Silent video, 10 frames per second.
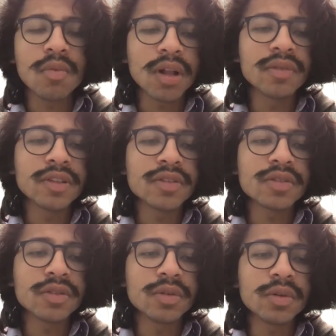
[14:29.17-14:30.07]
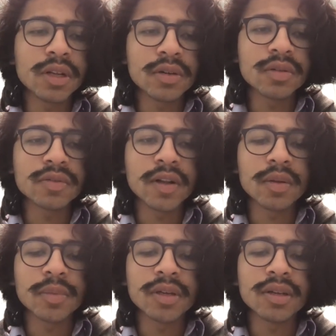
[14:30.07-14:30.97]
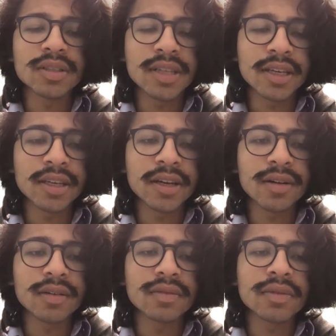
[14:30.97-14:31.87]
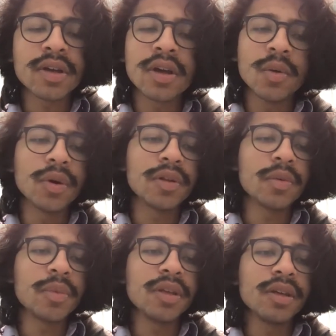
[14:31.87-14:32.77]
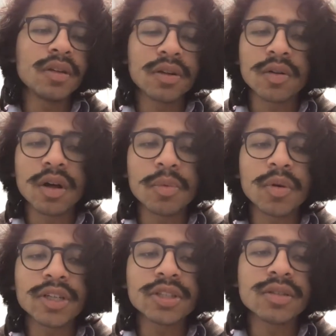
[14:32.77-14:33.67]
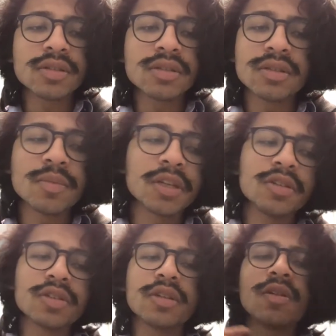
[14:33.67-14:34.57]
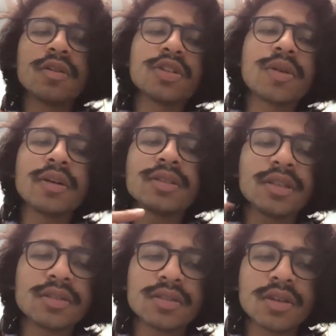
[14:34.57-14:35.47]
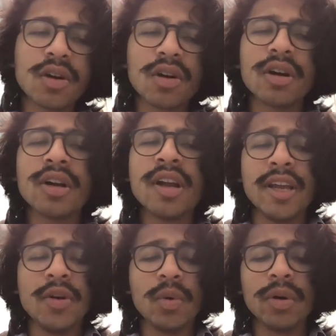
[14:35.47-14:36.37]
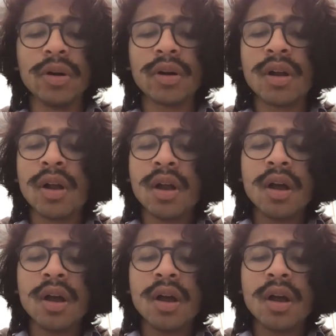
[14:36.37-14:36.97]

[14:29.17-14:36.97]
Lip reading: relevance to clinical development is taken care of, whether it be clinical operations, making sure that all the trial sites are in order,